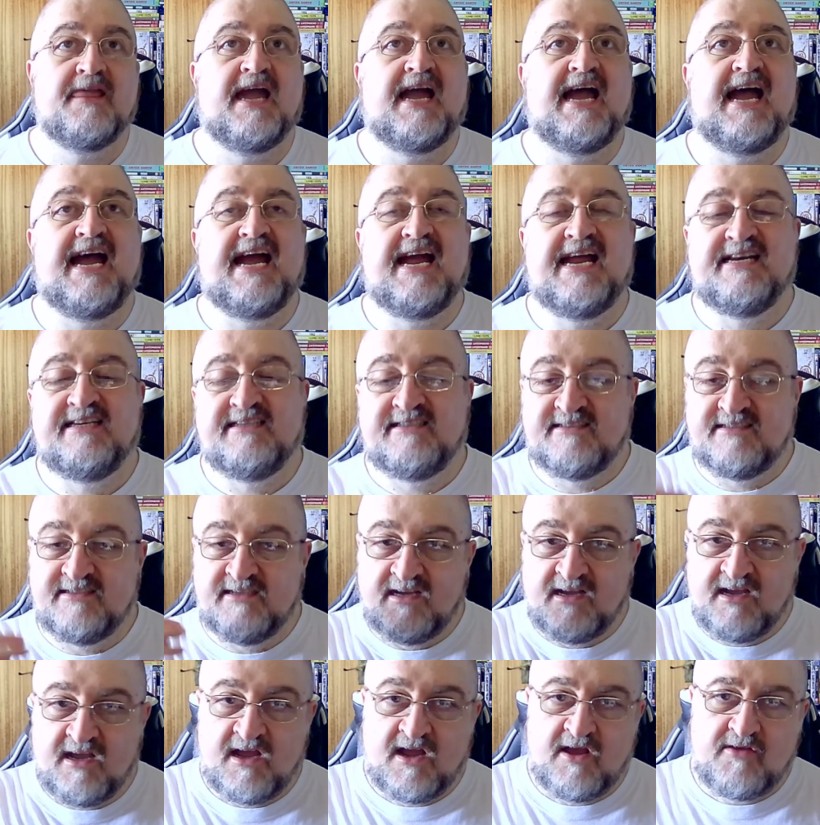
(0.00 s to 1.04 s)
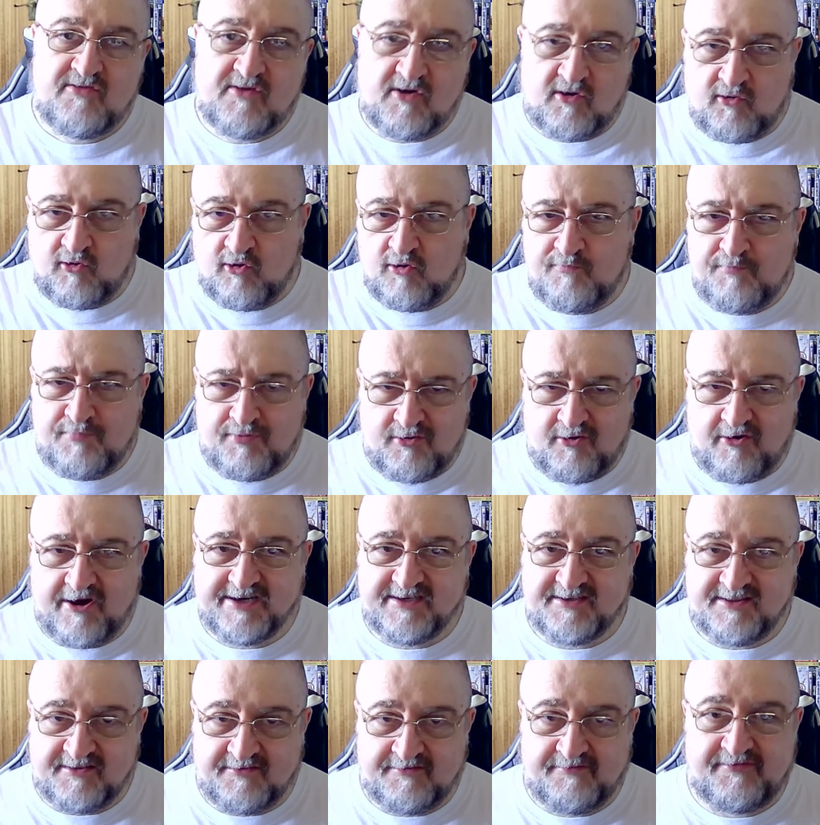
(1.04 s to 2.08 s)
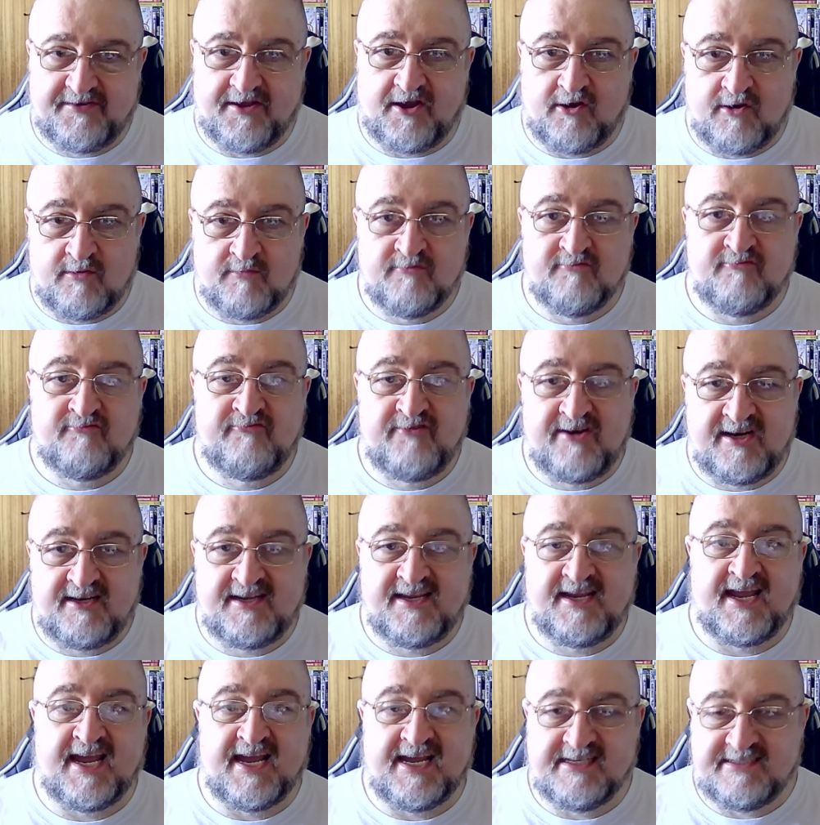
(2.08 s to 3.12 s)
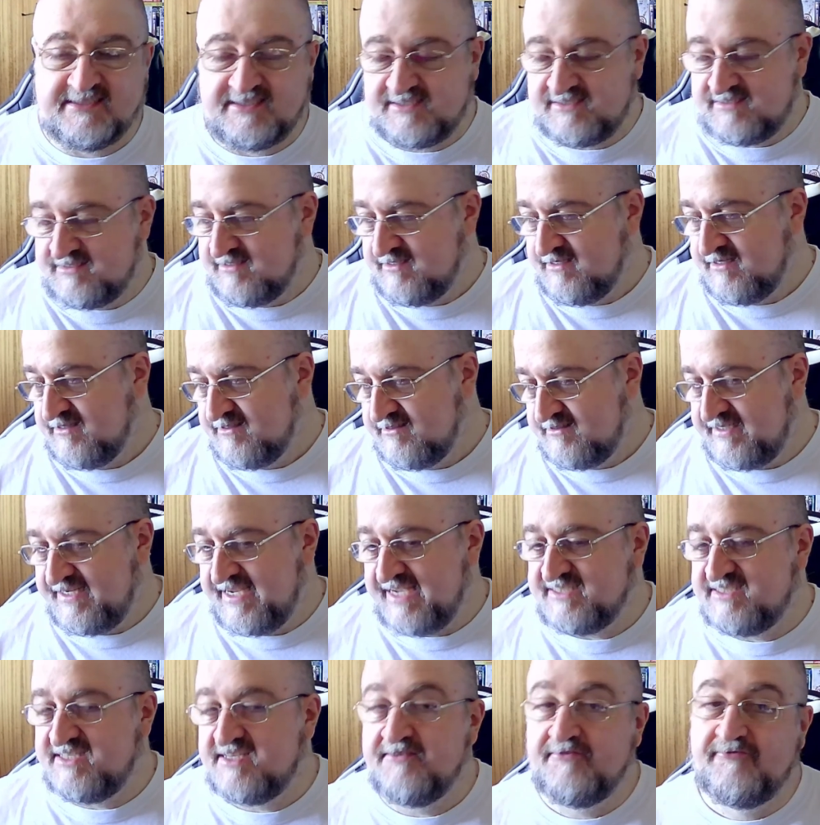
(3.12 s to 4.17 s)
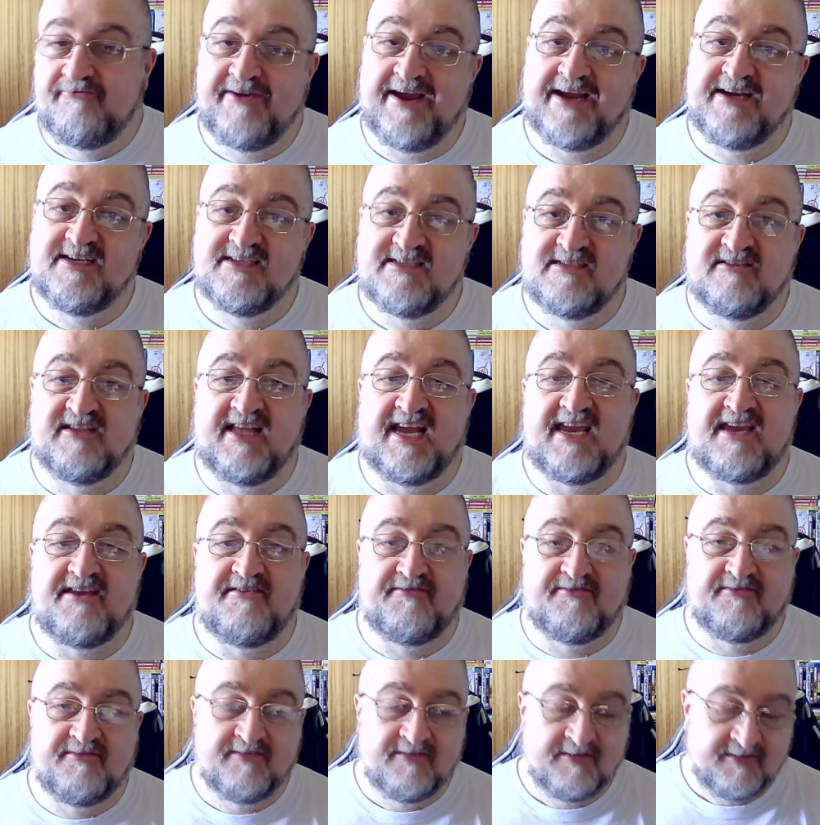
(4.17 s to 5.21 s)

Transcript: And the whole point of the film really is he has to defend his life